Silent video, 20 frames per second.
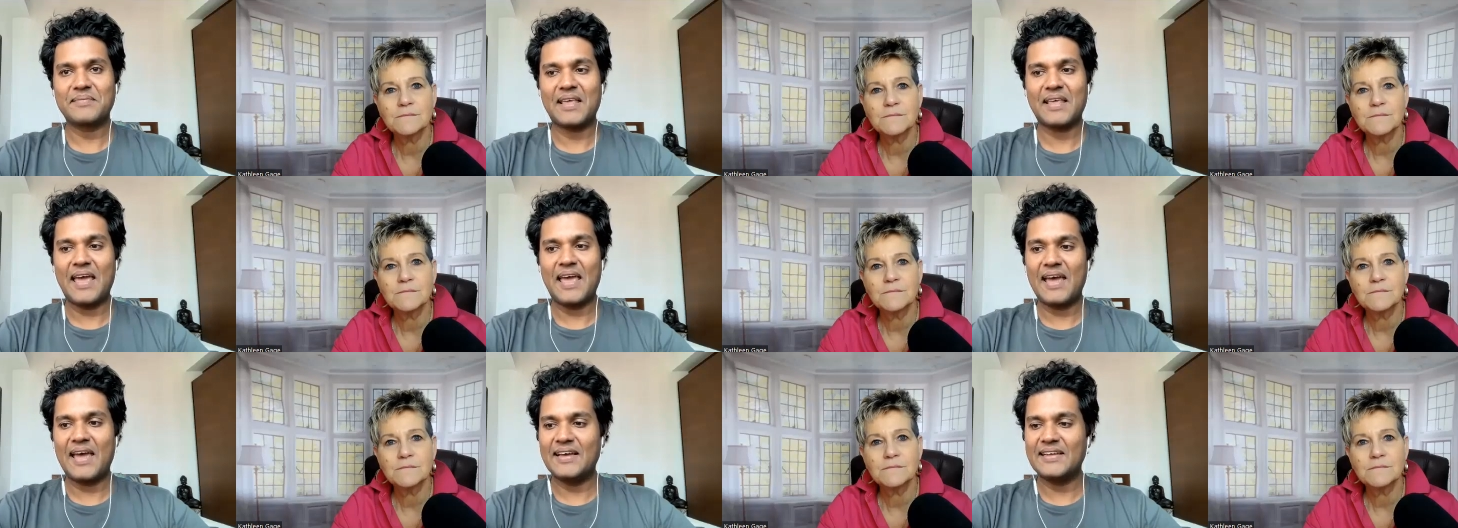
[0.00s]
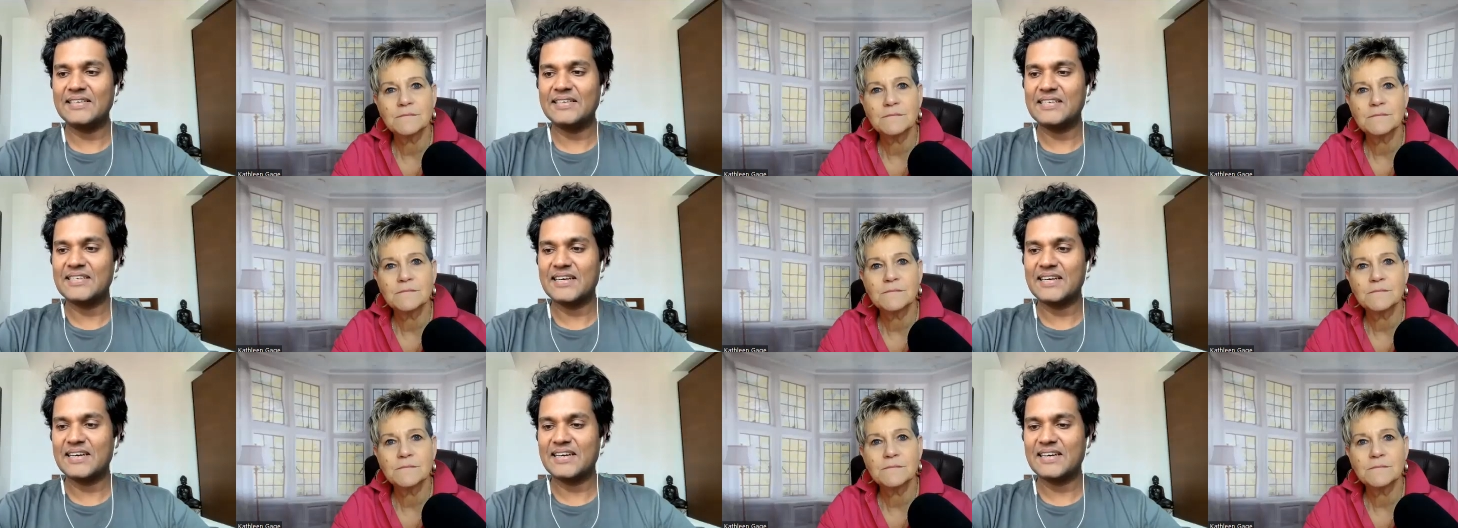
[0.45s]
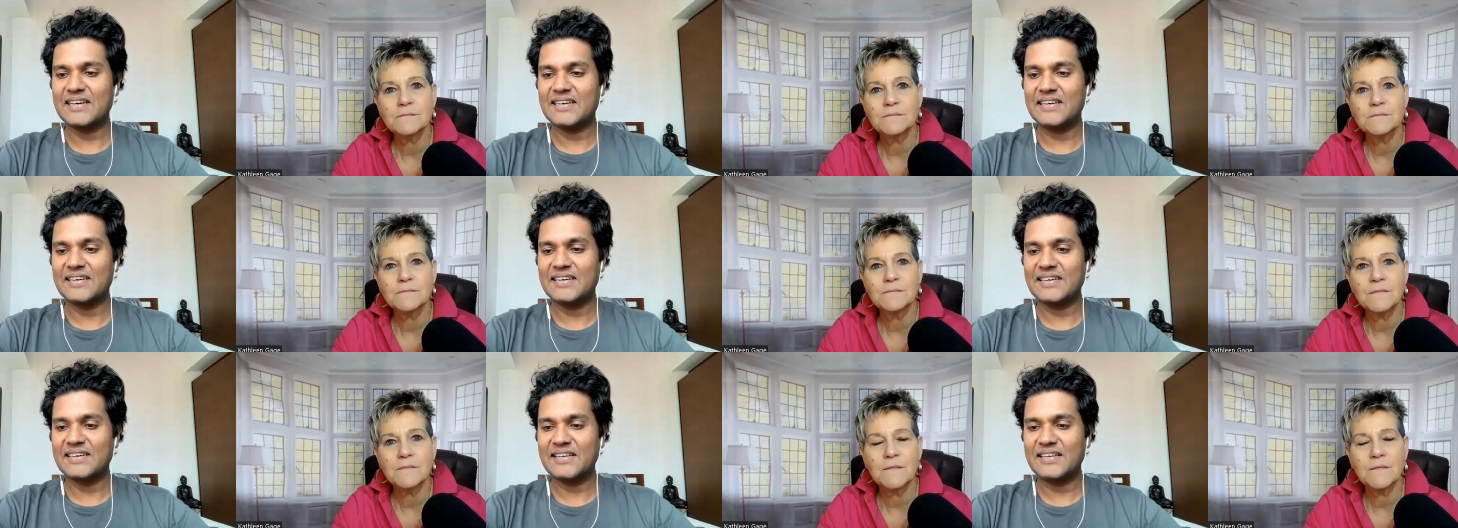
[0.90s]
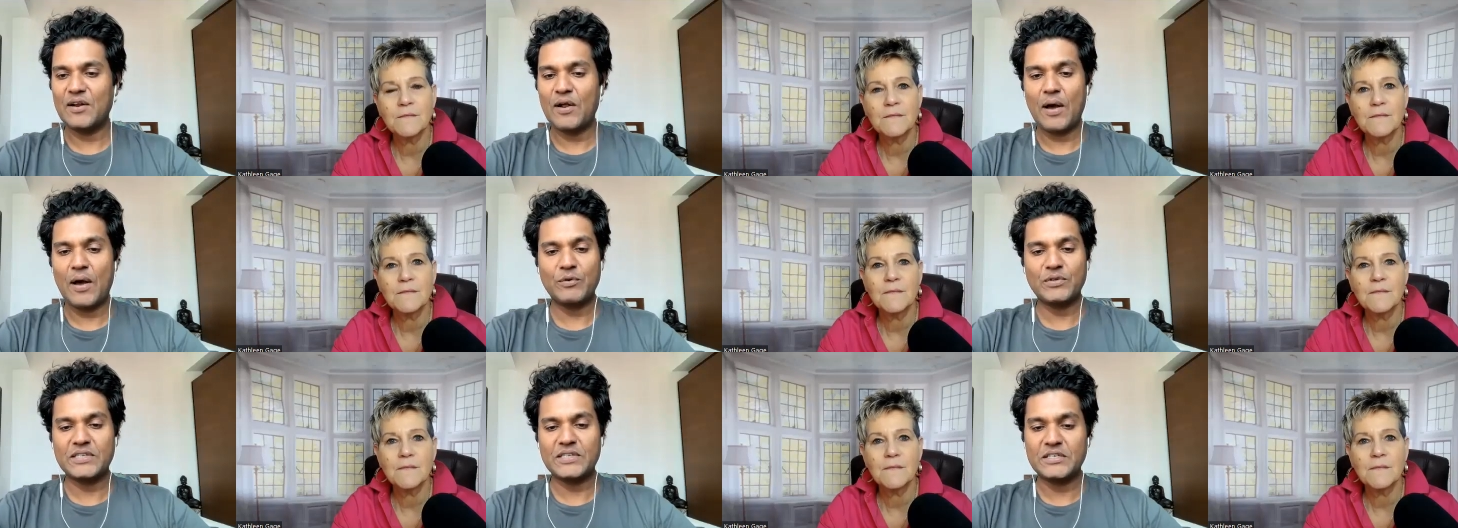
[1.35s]
Speaker 1: and uh, you know,
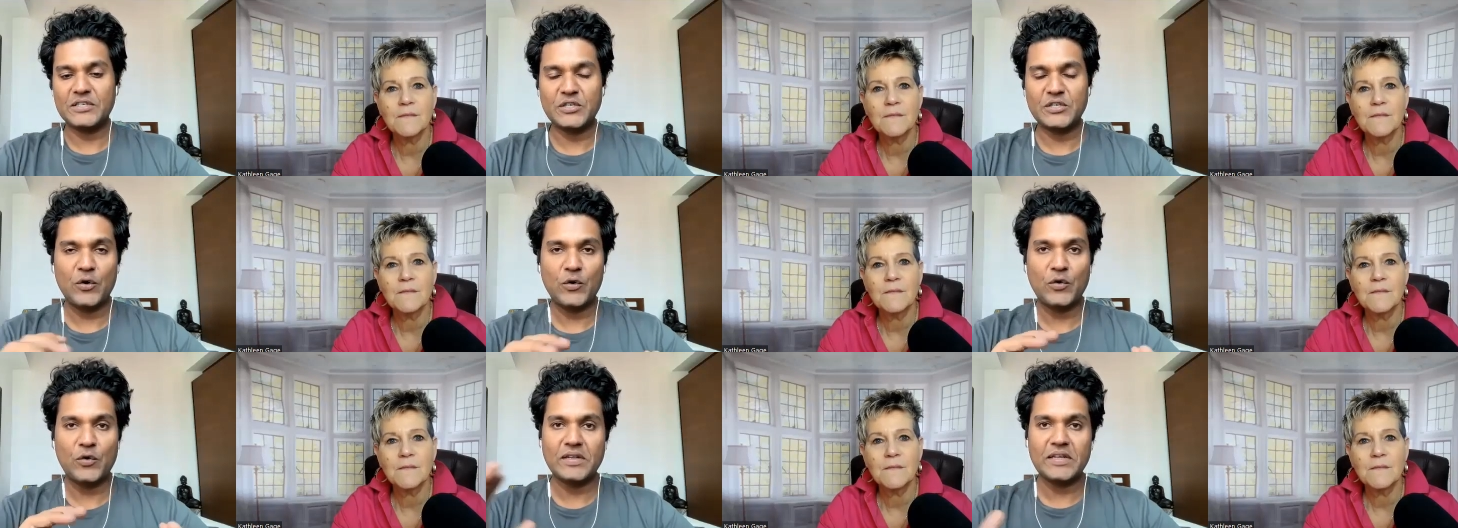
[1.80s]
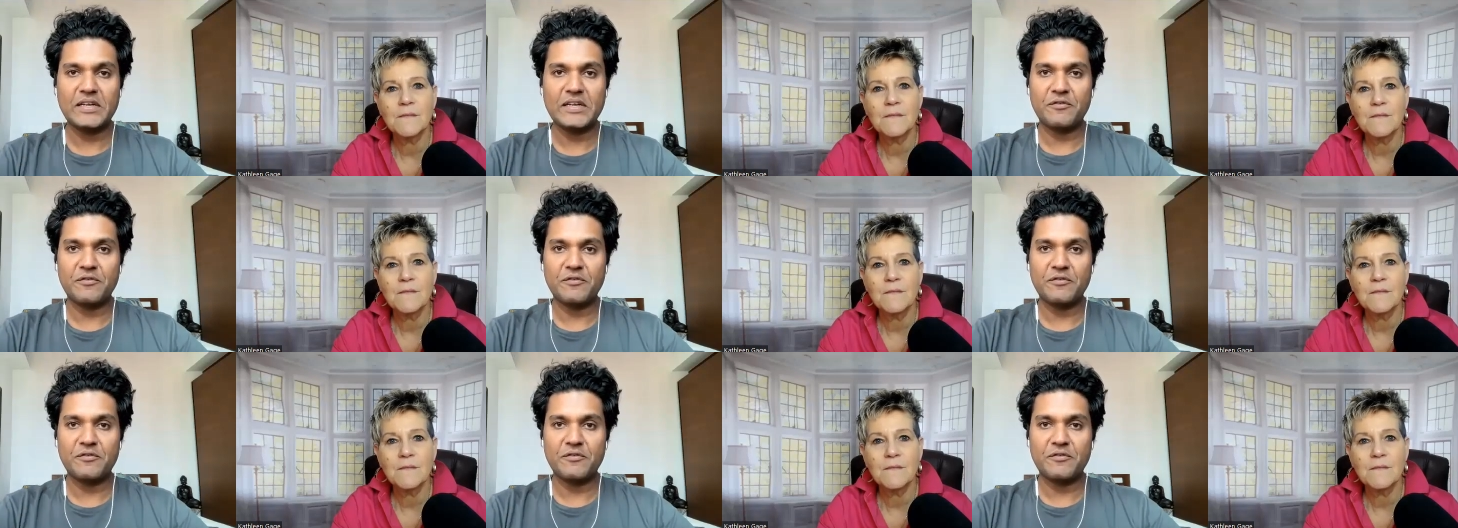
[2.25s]
I was in a totally